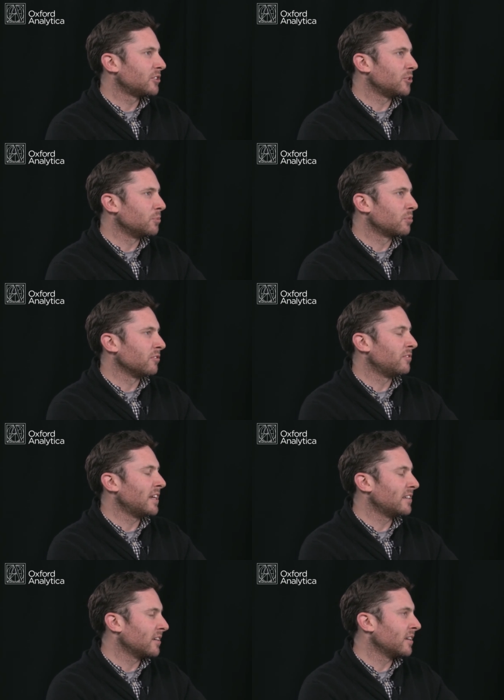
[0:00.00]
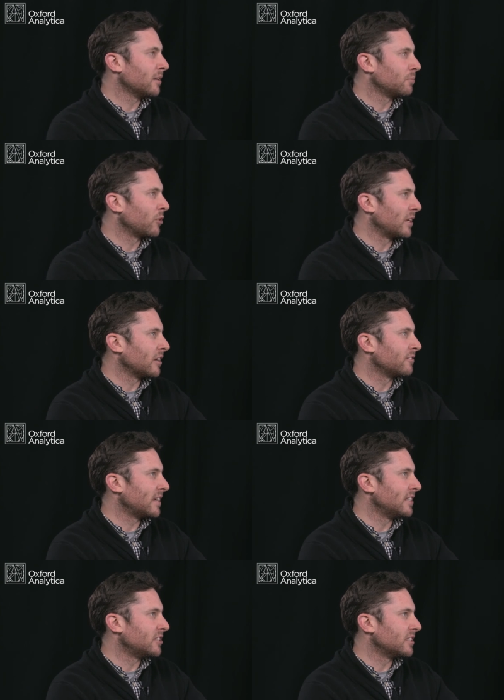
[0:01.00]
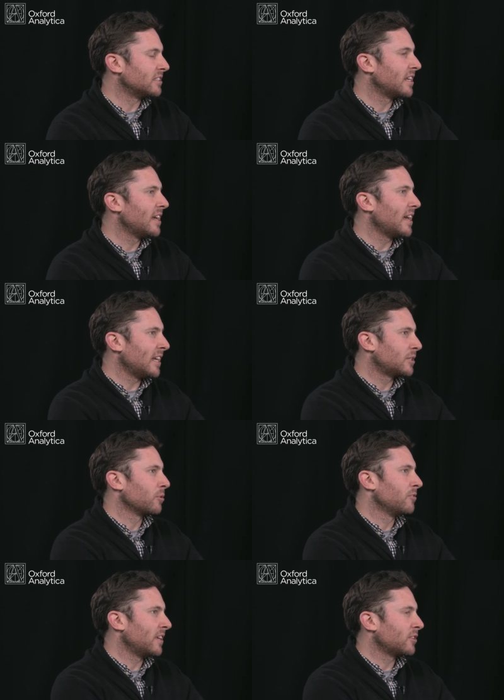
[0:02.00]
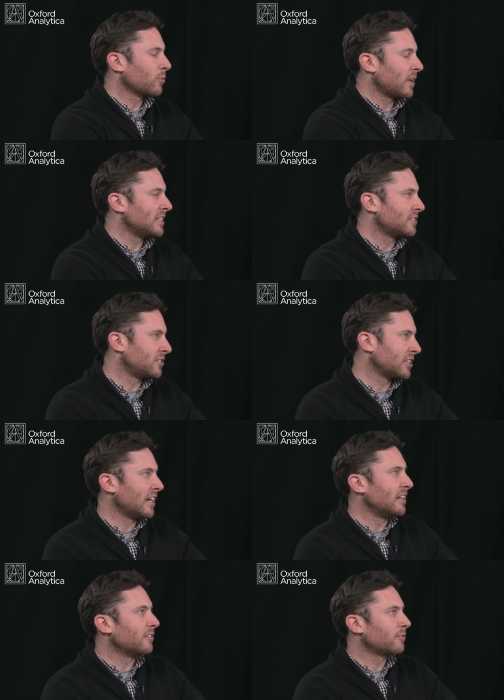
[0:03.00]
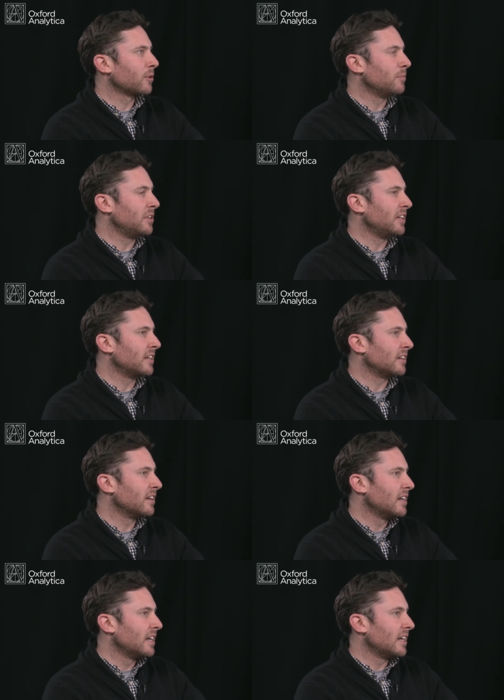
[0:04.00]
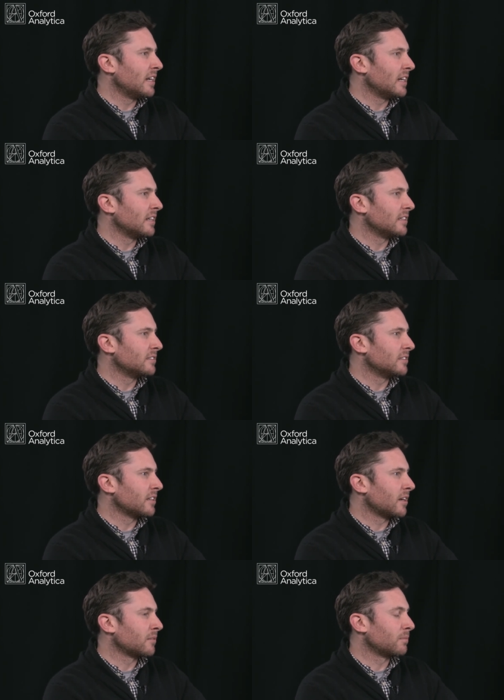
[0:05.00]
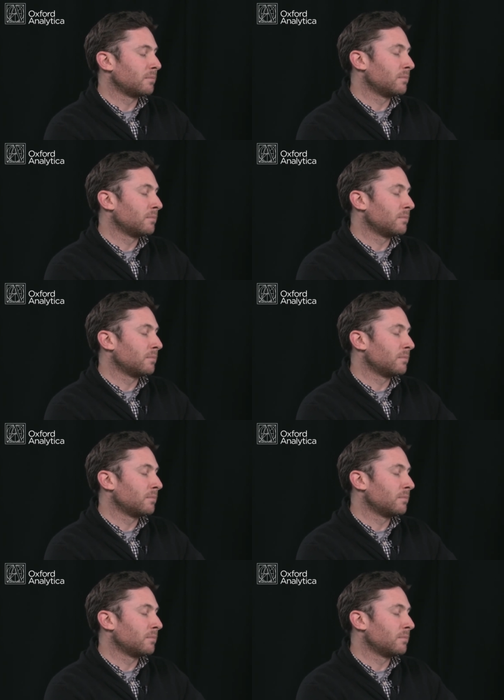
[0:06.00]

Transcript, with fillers: to prevent a breakout of tensions and to prevent the rise of China from being uh, a